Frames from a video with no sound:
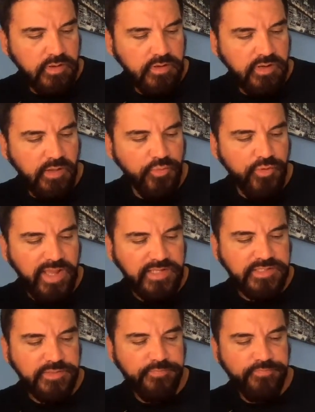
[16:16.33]
Number
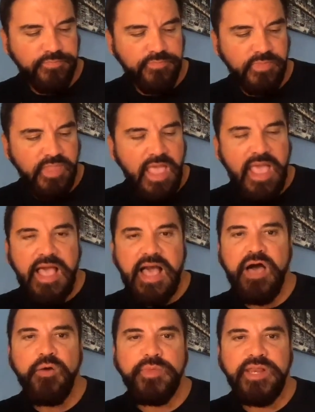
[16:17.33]
8,
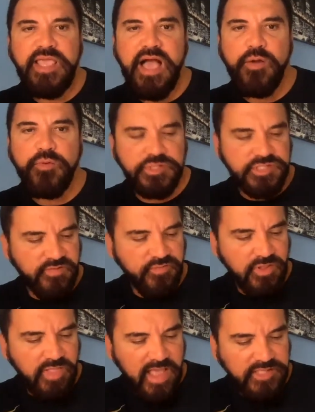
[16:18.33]
how many hours of
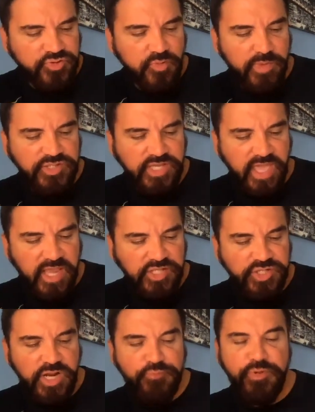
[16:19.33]
classroom
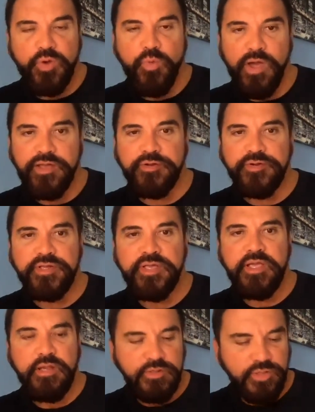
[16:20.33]
education are required
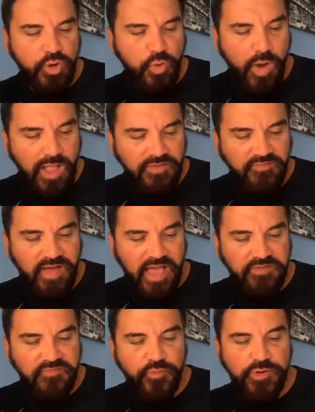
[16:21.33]
to qualify
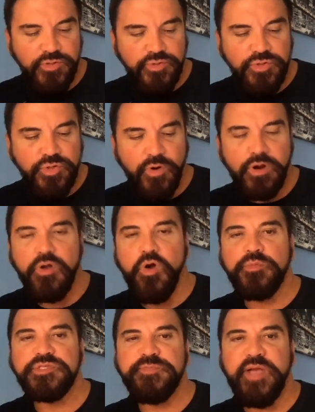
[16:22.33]
for a New York
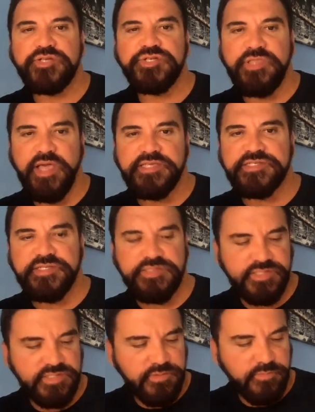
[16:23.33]
home inspection
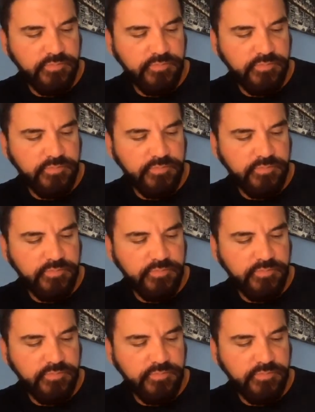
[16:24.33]
license?